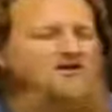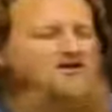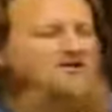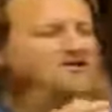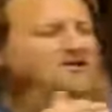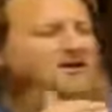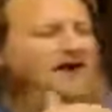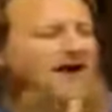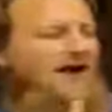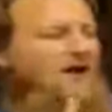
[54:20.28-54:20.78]

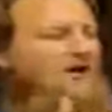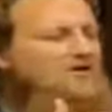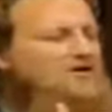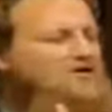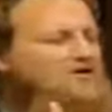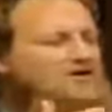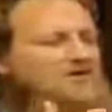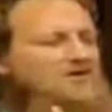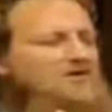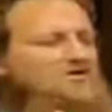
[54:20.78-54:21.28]
to how
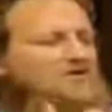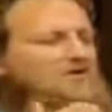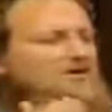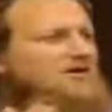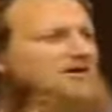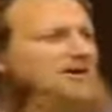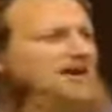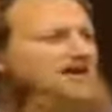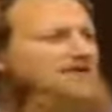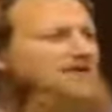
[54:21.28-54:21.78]
sisters
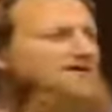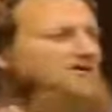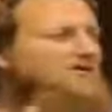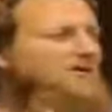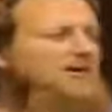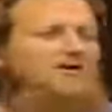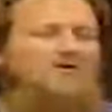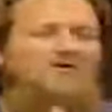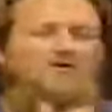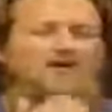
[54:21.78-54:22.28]
could get
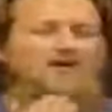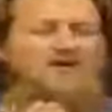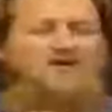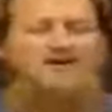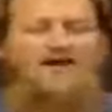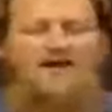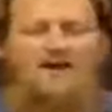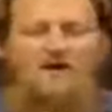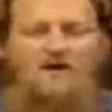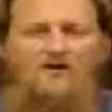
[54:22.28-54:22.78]
involved
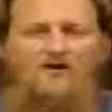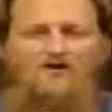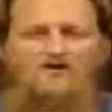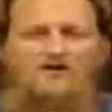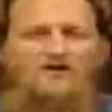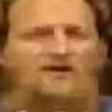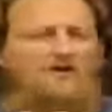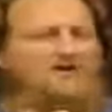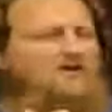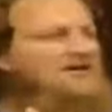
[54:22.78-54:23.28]
in dawah.
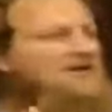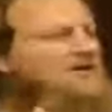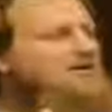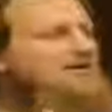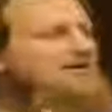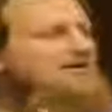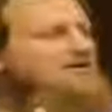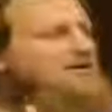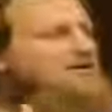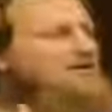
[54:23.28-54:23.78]
There, there,
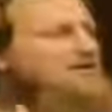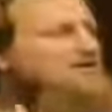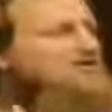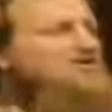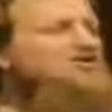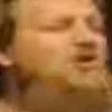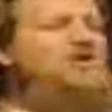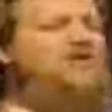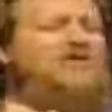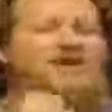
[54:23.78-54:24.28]
there
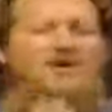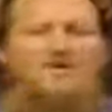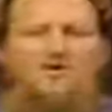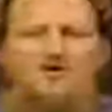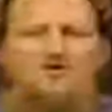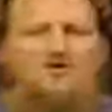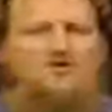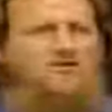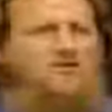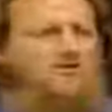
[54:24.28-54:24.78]
is not the
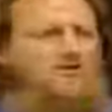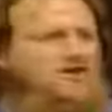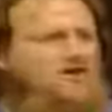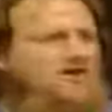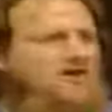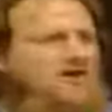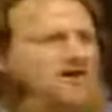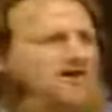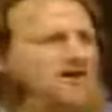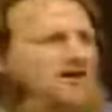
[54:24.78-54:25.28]
limit to
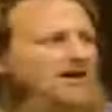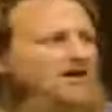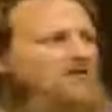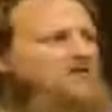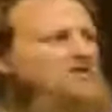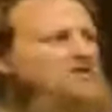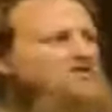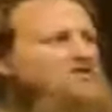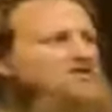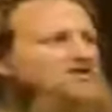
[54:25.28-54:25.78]
it.
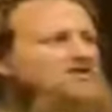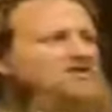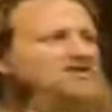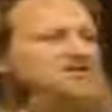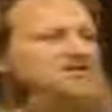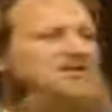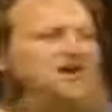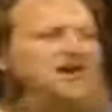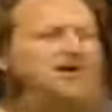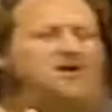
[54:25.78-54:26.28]
If the
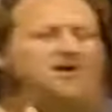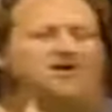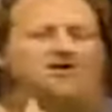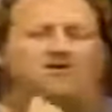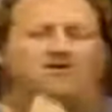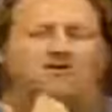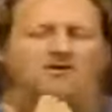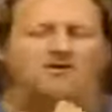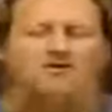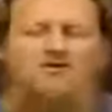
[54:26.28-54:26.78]
sisters are at
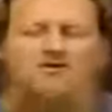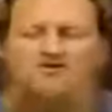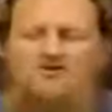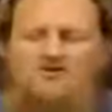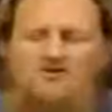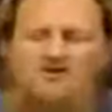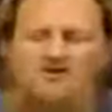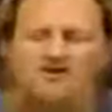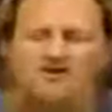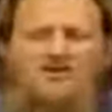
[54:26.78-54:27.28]

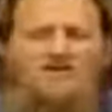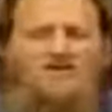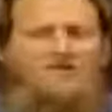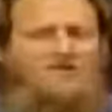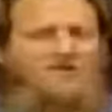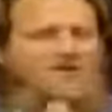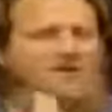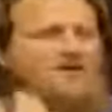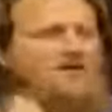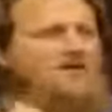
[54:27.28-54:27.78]
university,
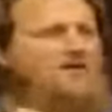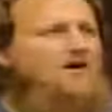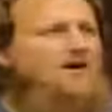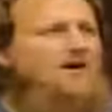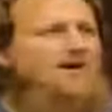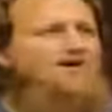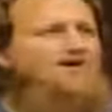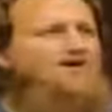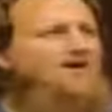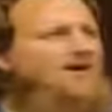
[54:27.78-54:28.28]

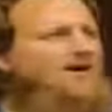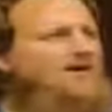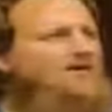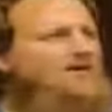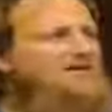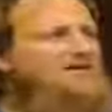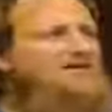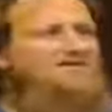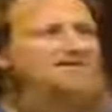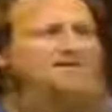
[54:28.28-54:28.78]
I
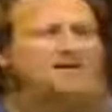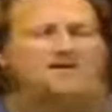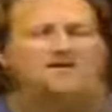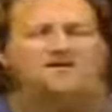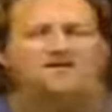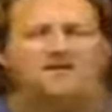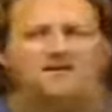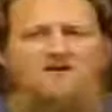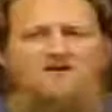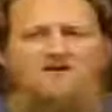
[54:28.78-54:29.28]
find it
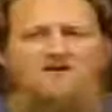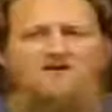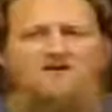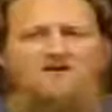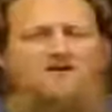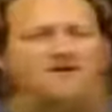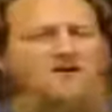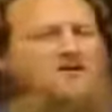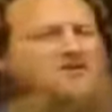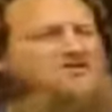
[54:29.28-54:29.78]
myself
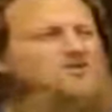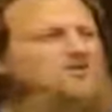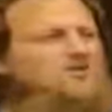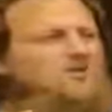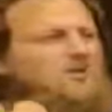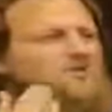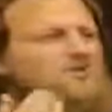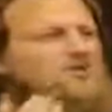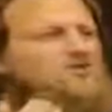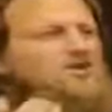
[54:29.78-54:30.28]
a
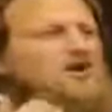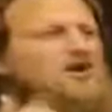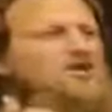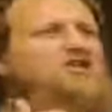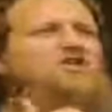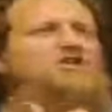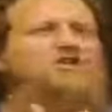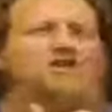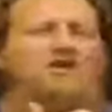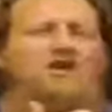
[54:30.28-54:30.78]
sort of
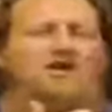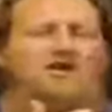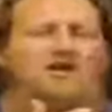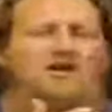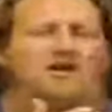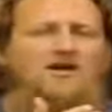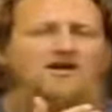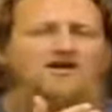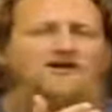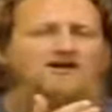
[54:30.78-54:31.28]
strange thing
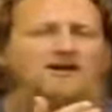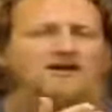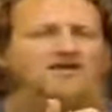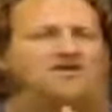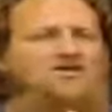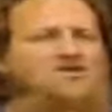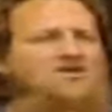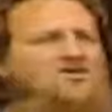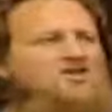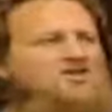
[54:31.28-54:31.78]
that
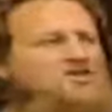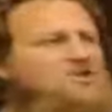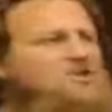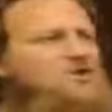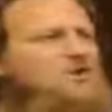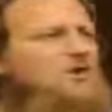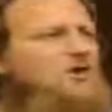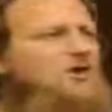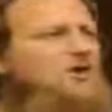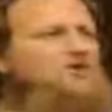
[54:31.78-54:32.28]
the sisters
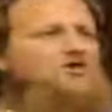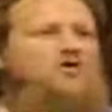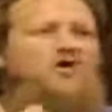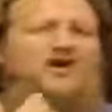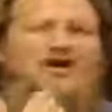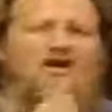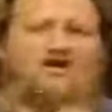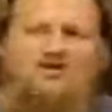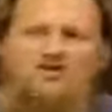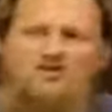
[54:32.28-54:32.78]
will go to
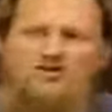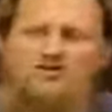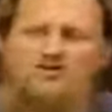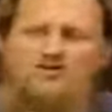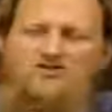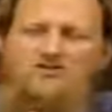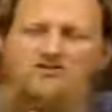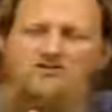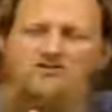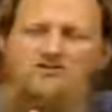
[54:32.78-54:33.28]

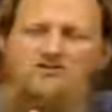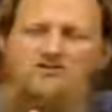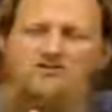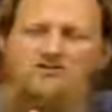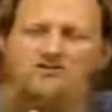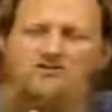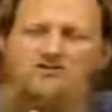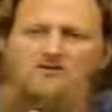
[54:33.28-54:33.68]
lectures